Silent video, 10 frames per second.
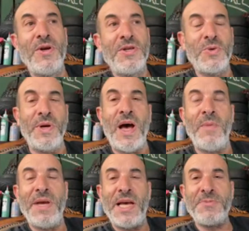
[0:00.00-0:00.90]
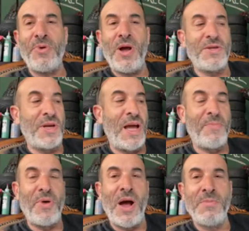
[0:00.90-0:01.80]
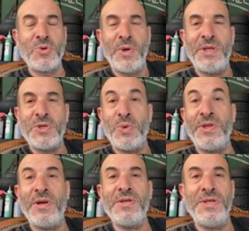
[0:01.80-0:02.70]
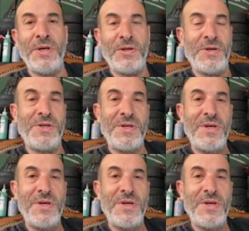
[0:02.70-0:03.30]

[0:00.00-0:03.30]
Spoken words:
So what Nami is going to have problems with is with their dealers.